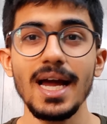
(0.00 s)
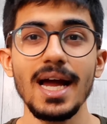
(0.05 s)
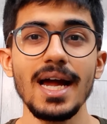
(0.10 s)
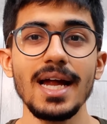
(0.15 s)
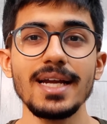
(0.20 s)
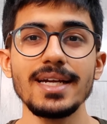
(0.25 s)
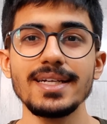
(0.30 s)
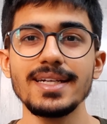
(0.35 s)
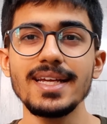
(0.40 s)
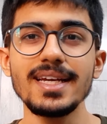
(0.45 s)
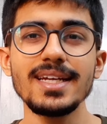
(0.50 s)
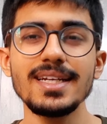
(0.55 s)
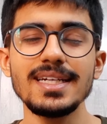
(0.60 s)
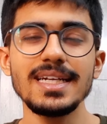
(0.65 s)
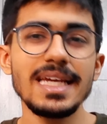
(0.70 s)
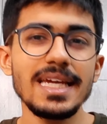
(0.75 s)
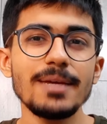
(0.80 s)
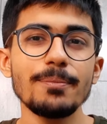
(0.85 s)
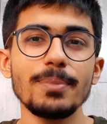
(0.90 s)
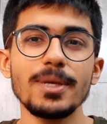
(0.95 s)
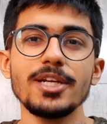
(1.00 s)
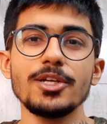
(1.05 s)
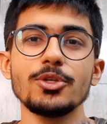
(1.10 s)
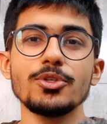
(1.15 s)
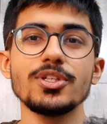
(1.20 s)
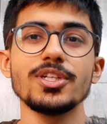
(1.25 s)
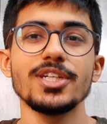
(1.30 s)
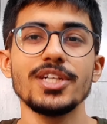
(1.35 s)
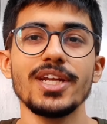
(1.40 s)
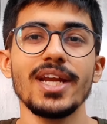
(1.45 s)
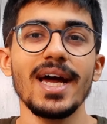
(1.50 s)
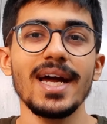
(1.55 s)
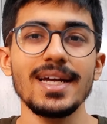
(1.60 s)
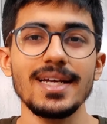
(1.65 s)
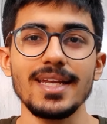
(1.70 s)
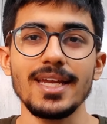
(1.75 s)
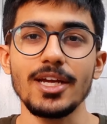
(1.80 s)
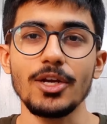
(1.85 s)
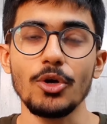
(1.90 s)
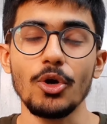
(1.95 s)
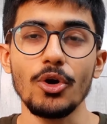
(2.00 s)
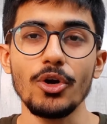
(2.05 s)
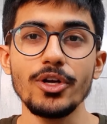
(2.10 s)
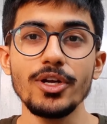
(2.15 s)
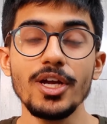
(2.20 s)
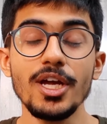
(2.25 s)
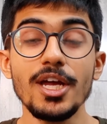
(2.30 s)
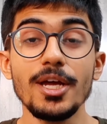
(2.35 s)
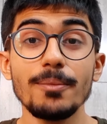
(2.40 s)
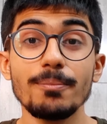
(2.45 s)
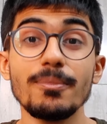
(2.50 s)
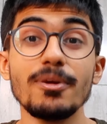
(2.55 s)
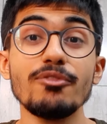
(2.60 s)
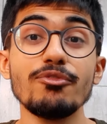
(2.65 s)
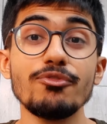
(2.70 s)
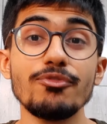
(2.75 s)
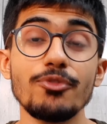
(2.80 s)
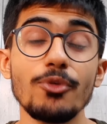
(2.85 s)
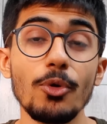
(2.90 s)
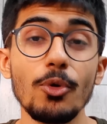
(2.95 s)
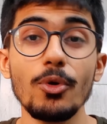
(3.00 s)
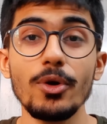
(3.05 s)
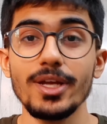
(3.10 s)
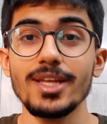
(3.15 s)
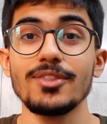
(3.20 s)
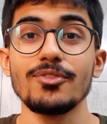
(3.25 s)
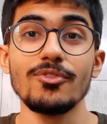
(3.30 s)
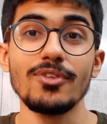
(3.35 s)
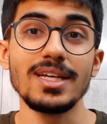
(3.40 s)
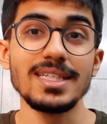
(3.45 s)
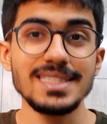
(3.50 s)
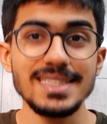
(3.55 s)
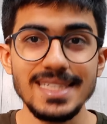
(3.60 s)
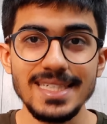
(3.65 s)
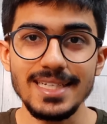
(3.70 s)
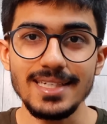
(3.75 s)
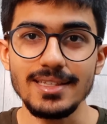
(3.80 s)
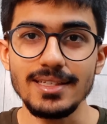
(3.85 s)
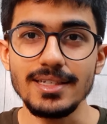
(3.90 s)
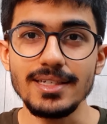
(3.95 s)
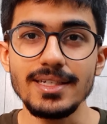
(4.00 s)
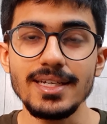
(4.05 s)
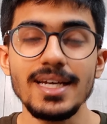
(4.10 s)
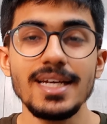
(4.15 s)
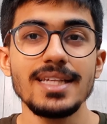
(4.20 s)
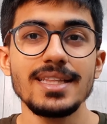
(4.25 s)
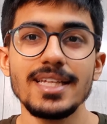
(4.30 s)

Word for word: and dig deep into the track record before investing in it,